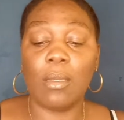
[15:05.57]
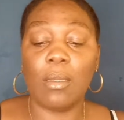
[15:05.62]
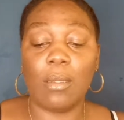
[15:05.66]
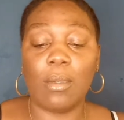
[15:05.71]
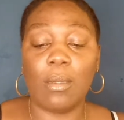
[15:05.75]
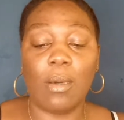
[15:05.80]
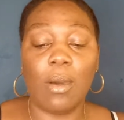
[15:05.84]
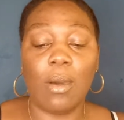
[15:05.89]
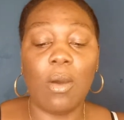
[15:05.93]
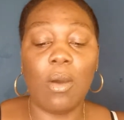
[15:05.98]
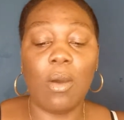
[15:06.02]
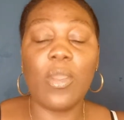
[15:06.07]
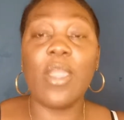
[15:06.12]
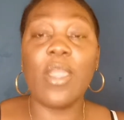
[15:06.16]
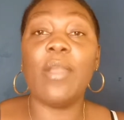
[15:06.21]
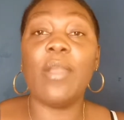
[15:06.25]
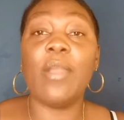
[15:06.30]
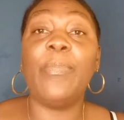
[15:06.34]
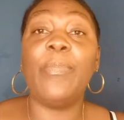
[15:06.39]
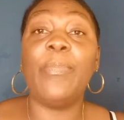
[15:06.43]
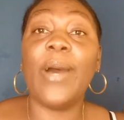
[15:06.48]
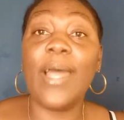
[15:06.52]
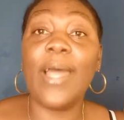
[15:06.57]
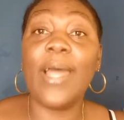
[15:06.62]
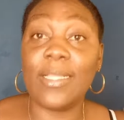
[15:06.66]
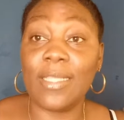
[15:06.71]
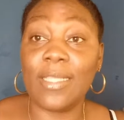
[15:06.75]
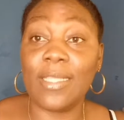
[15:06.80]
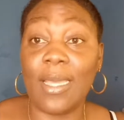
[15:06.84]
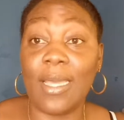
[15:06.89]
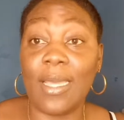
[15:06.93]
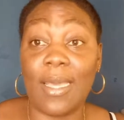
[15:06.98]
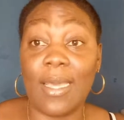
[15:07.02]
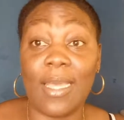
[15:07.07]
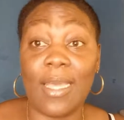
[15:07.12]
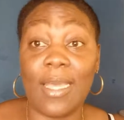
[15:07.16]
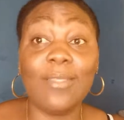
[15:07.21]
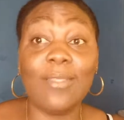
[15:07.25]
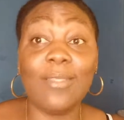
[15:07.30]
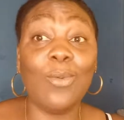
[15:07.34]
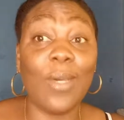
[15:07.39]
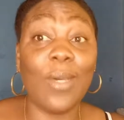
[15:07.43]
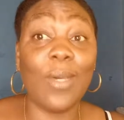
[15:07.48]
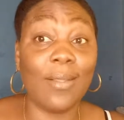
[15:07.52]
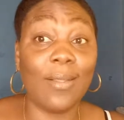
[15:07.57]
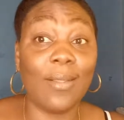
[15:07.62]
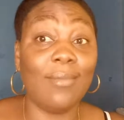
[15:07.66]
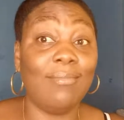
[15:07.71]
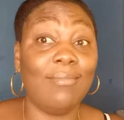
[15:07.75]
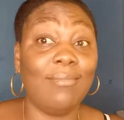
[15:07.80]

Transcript: oh your partner as well